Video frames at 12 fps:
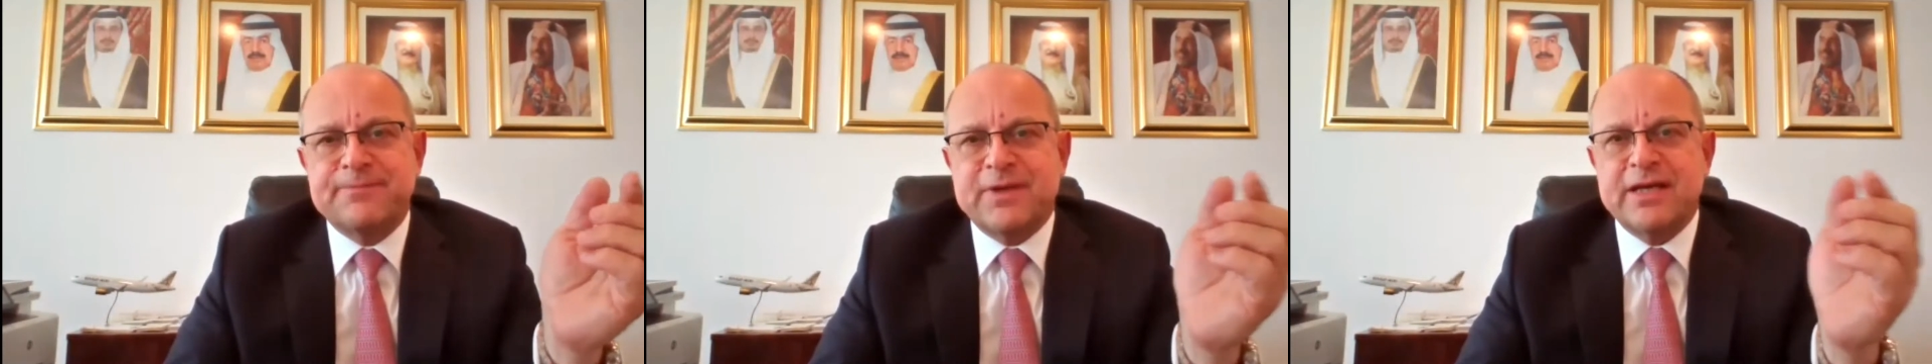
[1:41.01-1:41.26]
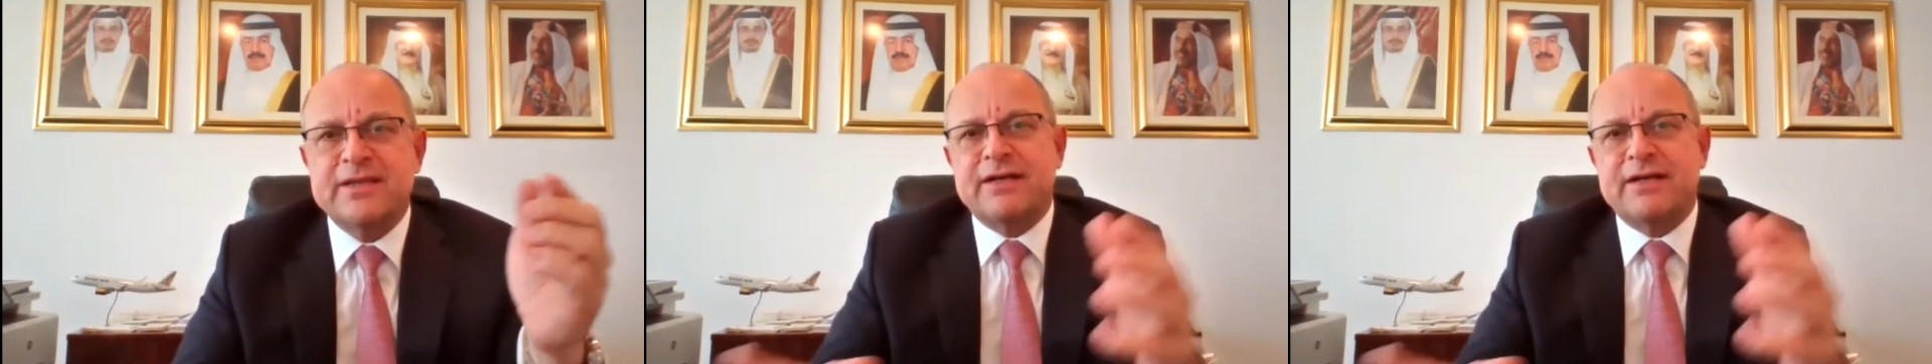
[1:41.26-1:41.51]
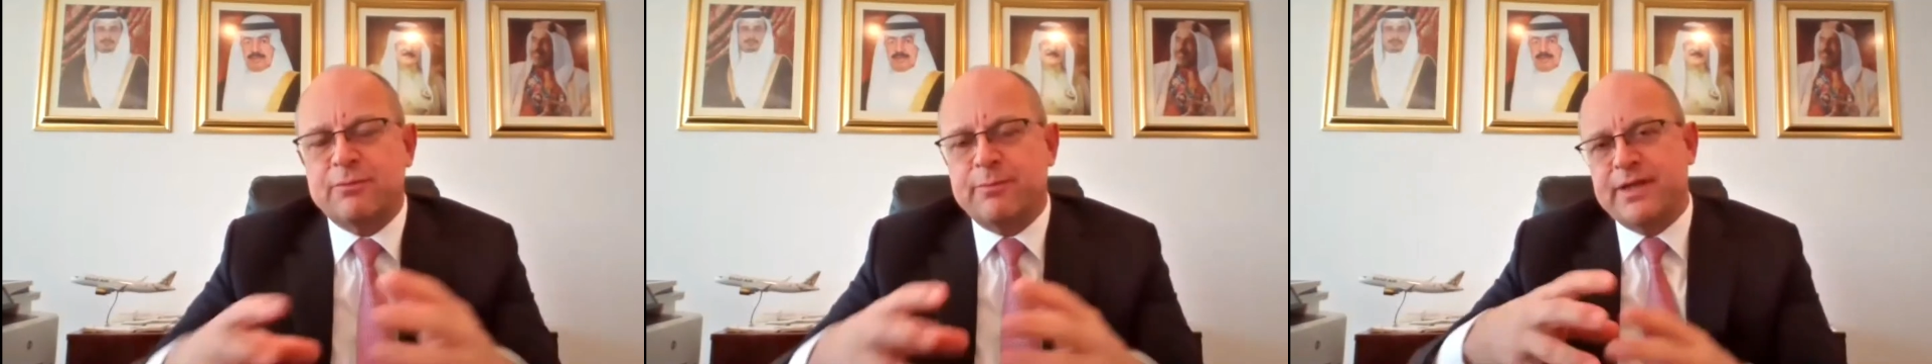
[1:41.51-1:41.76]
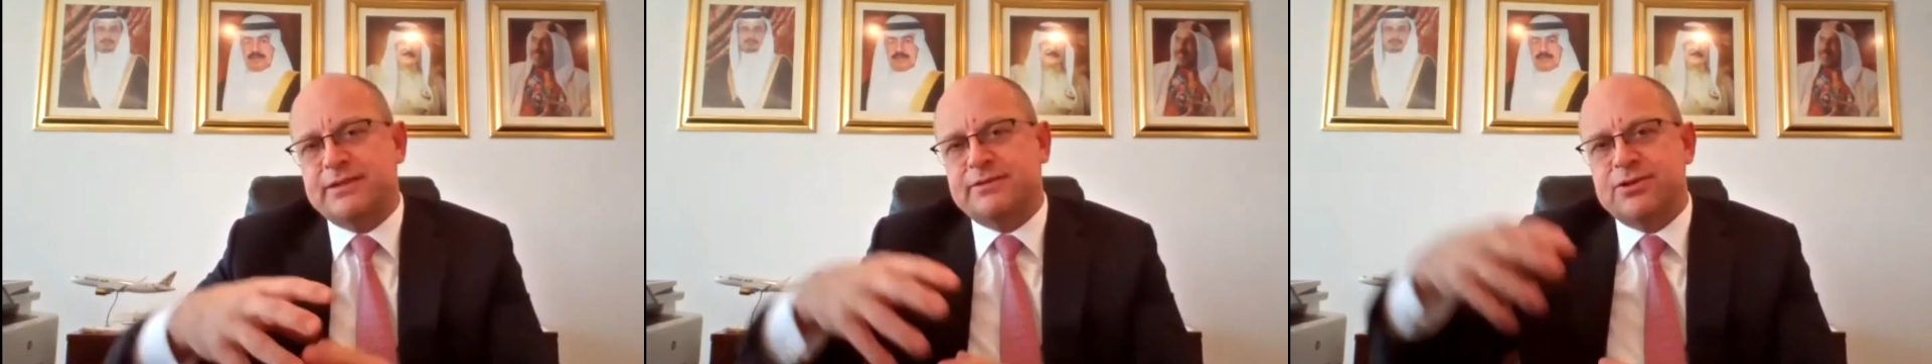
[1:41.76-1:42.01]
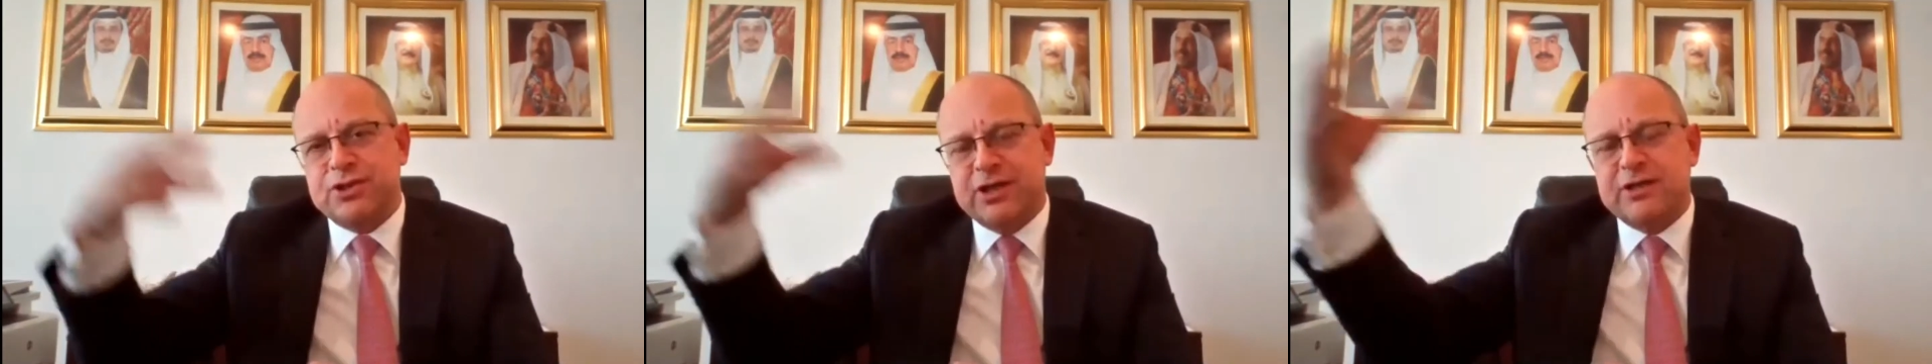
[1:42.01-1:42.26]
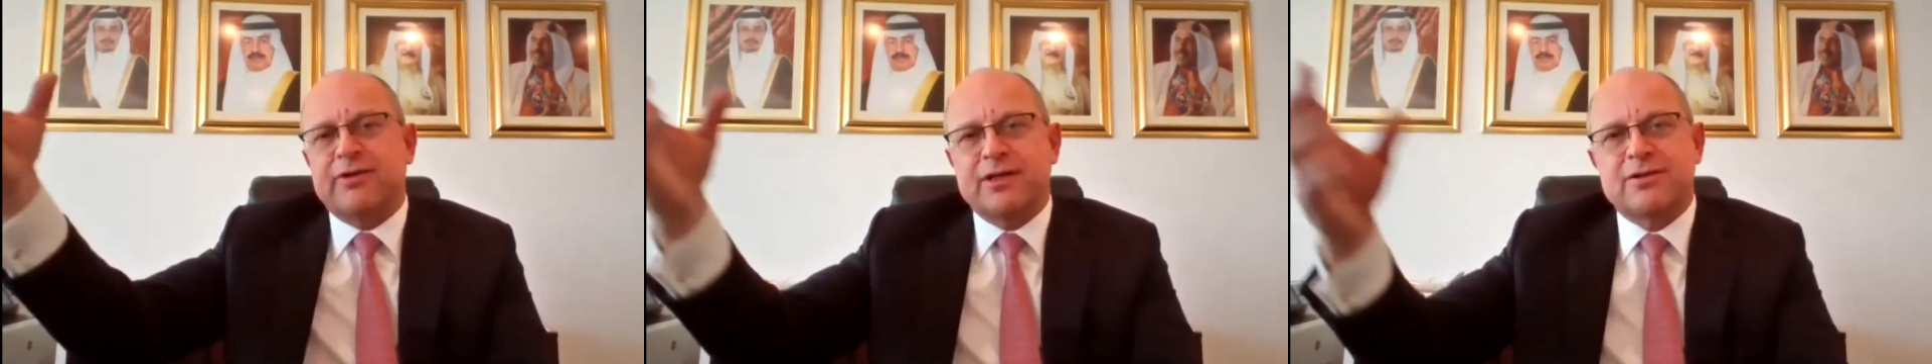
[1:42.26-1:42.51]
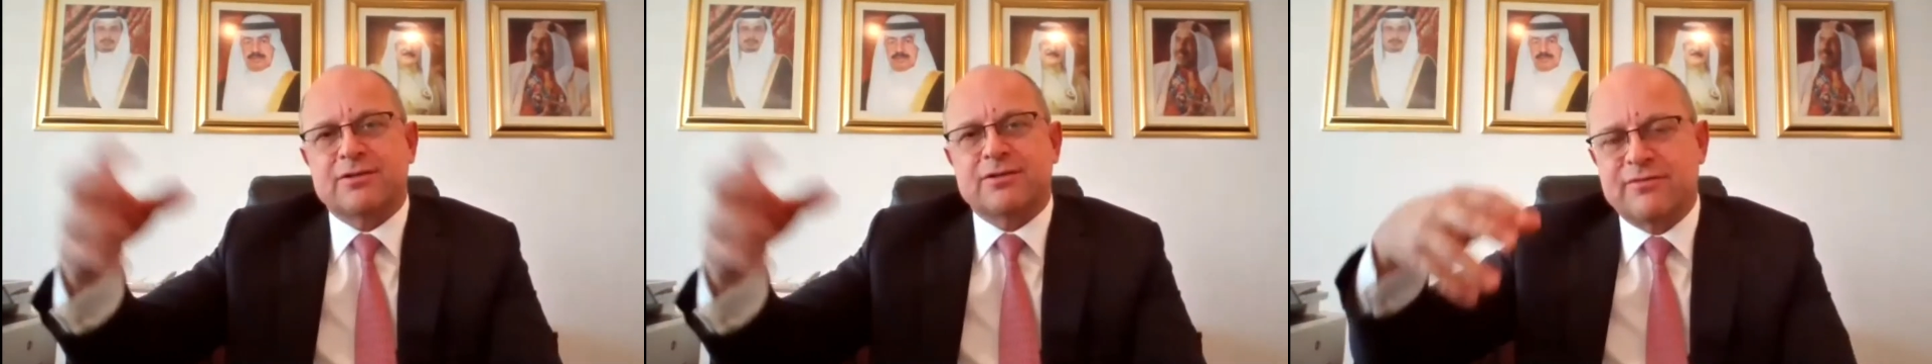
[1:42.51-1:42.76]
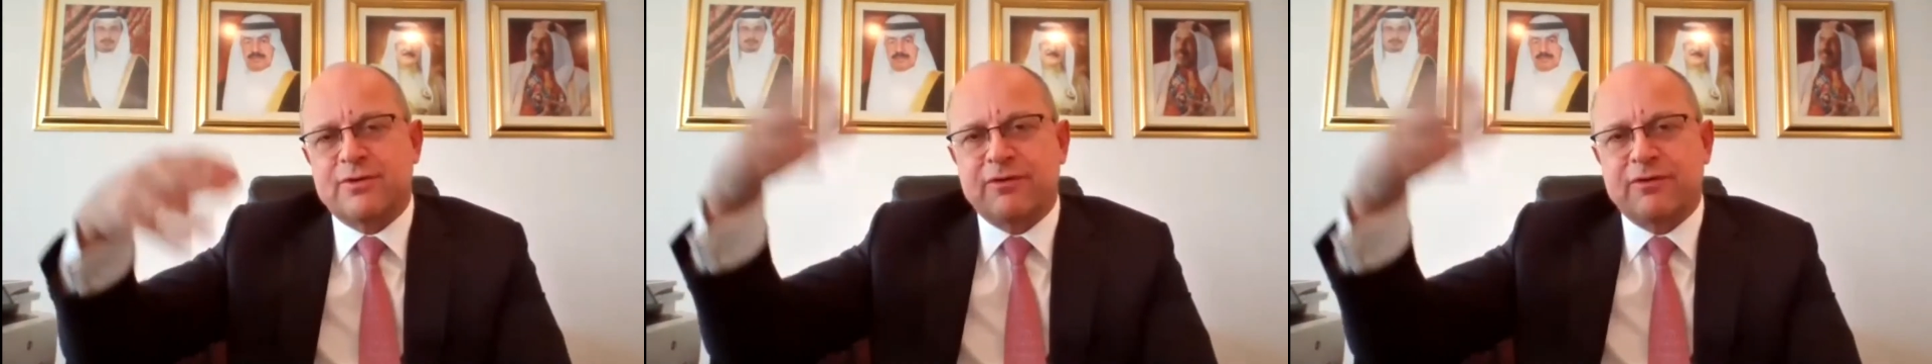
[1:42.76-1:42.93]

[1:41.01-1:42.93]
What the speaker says: and they were basically generator of